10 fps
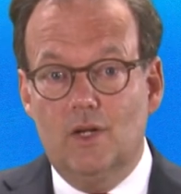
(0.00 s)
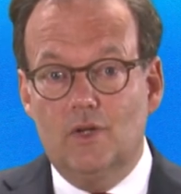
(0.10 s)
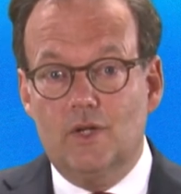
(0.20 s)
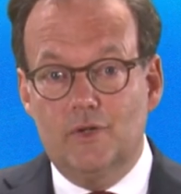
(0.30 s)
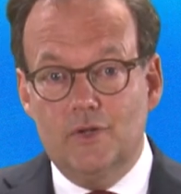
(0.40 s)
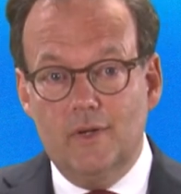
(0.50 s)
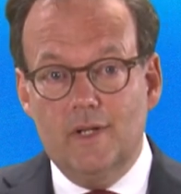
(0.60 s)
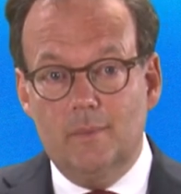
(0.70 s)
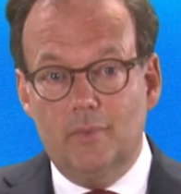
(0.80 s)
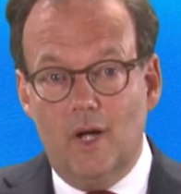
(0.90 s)
So
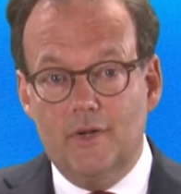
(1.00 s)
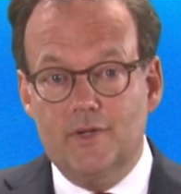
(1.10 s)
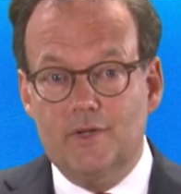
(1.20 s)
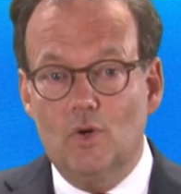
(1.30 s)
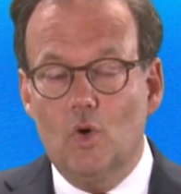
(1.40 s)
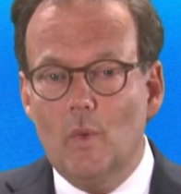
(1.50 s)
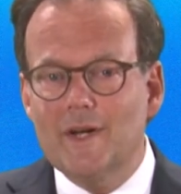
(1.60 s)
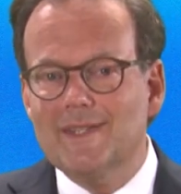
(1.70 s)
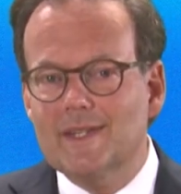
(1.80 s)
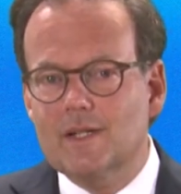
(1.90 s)
during the process,
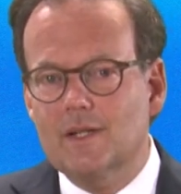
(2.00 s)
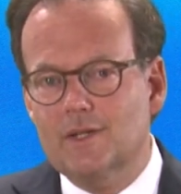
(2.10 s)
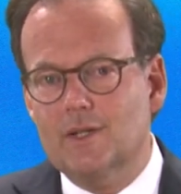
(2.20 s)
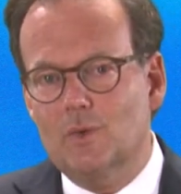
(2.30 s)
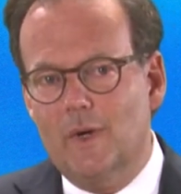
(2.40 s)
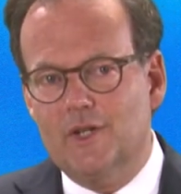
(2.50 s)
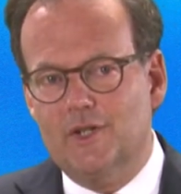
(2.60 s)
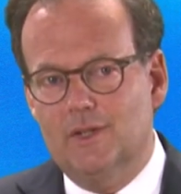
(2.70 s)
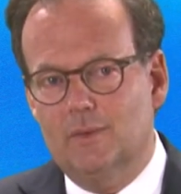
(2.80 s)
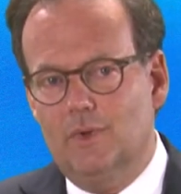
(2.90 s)
always discuss the
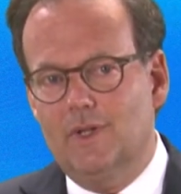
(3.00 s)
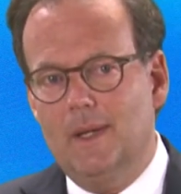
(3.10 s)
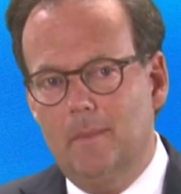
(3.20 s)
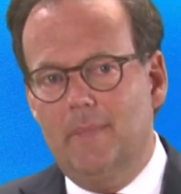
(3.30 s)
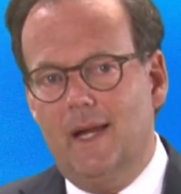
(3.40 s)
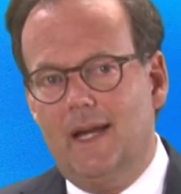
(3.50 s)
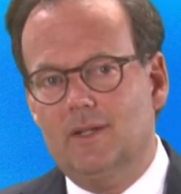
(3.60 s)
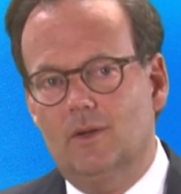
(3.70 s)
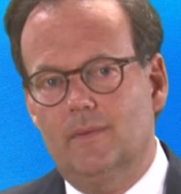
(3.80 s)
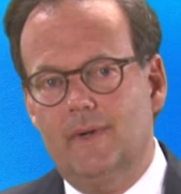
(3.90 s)
question what the
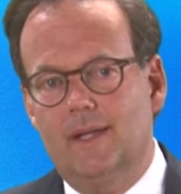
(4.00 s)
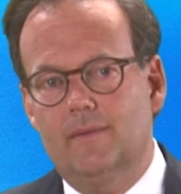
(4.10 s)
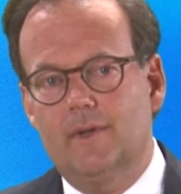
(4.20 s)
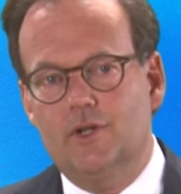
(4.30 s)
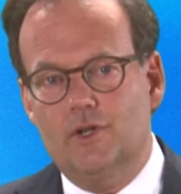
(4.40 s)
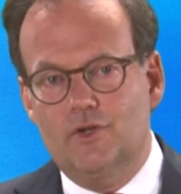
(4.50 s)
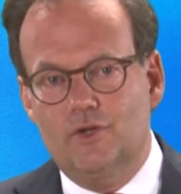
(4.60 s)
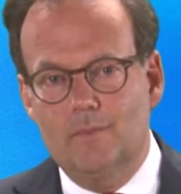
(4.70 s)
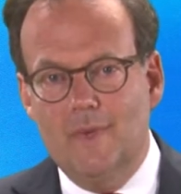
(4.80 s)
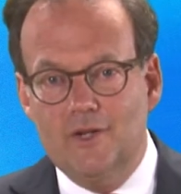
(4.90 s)
impact of
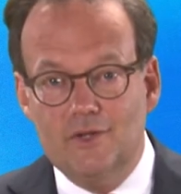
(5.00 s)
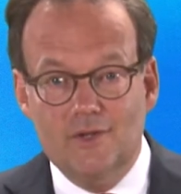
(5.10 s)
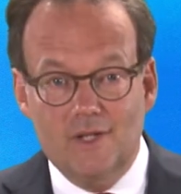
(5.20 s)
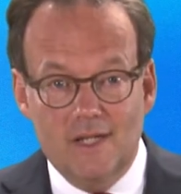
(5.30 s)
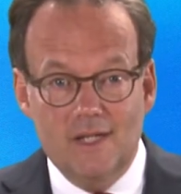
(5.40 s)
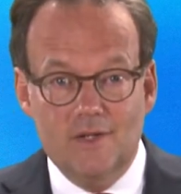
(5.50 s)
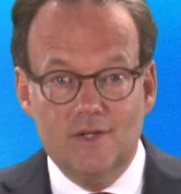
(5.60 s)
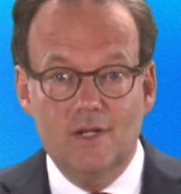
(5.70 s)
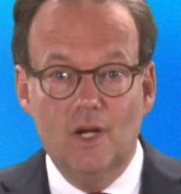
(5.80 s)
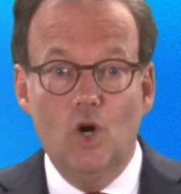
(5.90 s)
envisaged measures
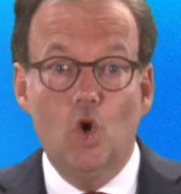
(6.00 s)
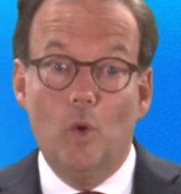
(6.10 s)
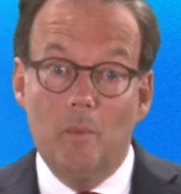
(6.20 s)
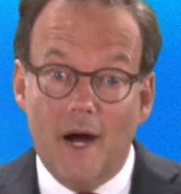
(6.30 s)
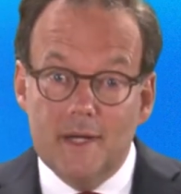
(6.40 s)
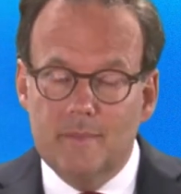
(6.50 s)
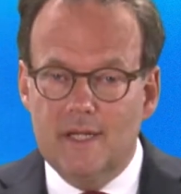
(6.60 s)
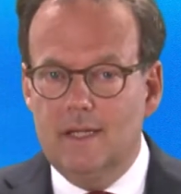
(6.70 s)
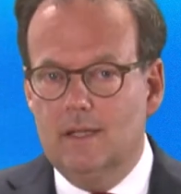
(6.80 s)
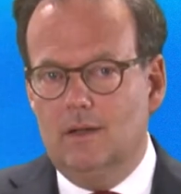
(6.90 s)
is or might
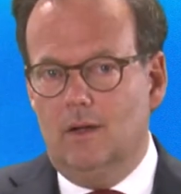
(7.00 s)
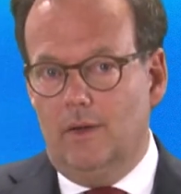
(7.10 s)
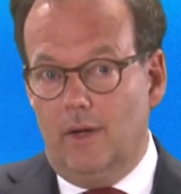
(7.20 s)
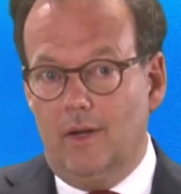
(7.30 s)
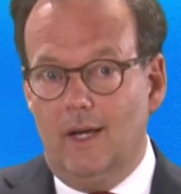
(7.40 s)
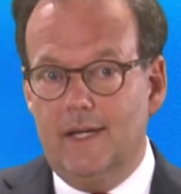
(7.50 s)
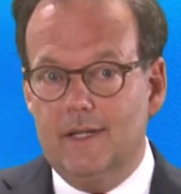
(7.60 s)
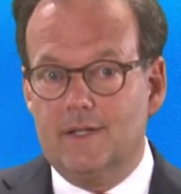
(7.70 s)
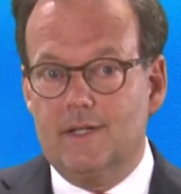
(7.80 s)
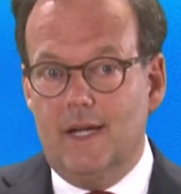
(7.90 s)
be on other
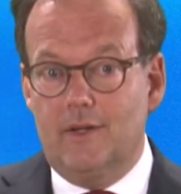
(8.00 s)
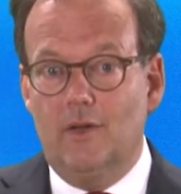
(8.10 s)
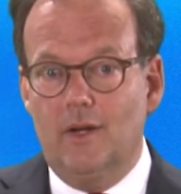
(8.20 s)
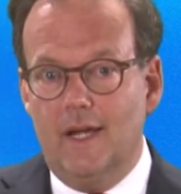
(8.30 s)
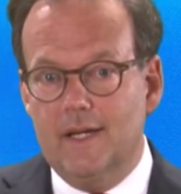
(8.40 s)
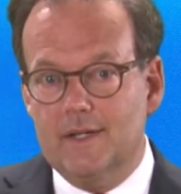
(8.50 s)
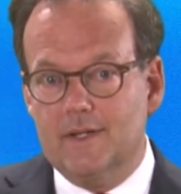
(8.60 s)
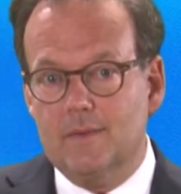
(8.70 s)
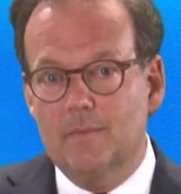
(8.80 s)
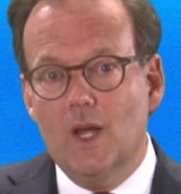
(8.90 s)
layers, at other
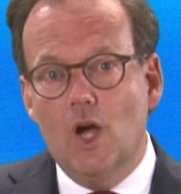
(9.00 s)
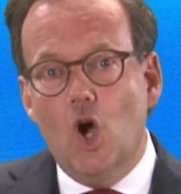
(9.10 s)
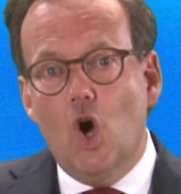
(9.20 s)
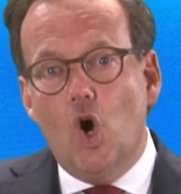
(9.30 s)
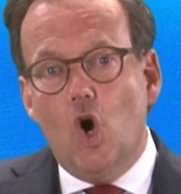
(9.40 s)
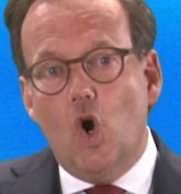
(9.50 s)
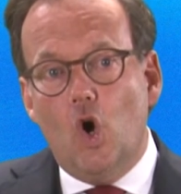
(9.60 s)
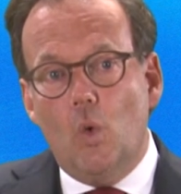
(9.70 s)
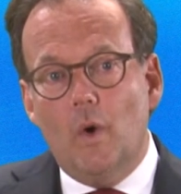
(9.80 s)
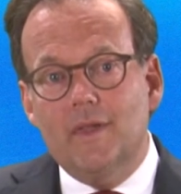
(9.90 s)
layers,
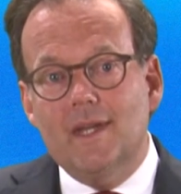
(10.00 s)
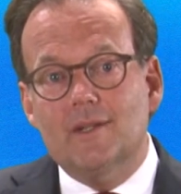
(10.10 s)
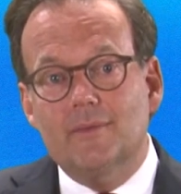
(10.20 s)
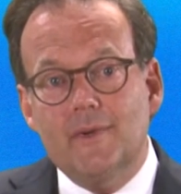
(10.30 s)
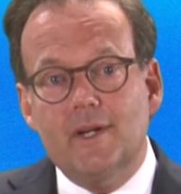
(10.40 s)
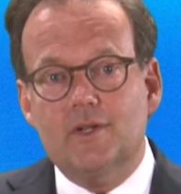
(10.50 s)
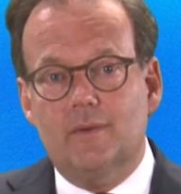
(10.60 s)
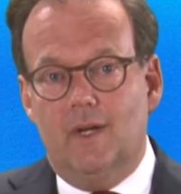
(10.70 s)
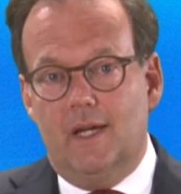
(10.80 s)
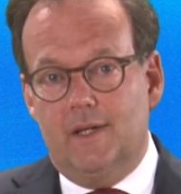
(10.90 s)
or what the interference
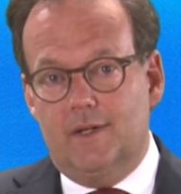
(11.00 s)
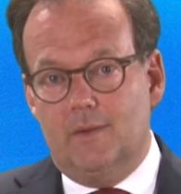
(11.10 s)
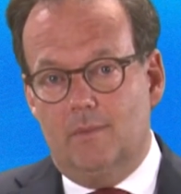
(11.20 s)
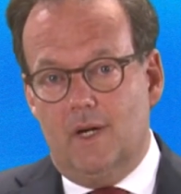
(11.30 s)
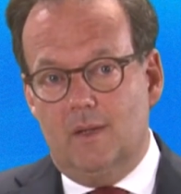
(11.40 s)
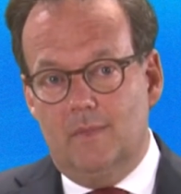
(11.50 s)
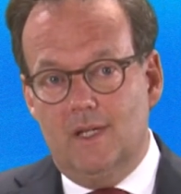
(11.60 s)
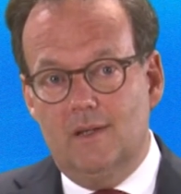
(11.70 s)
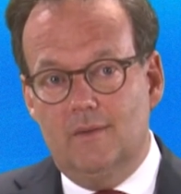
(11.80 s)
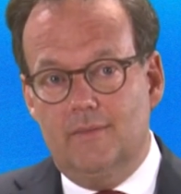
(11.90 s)
of layers might
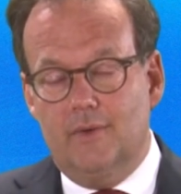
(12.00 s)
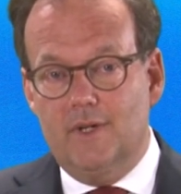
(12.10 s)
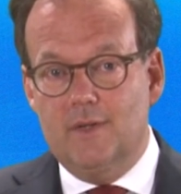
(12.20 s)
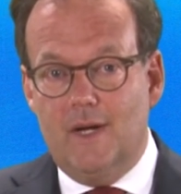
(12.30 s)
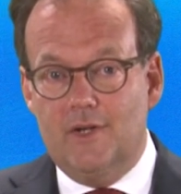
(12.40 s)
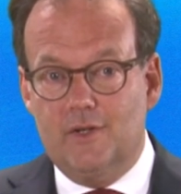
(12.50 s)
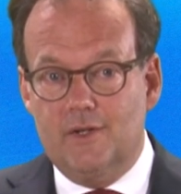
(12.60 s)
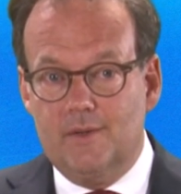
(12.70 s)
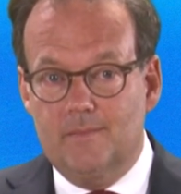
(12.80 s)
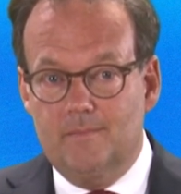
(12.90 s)
mean for these
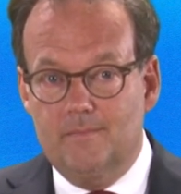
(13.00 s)
measures.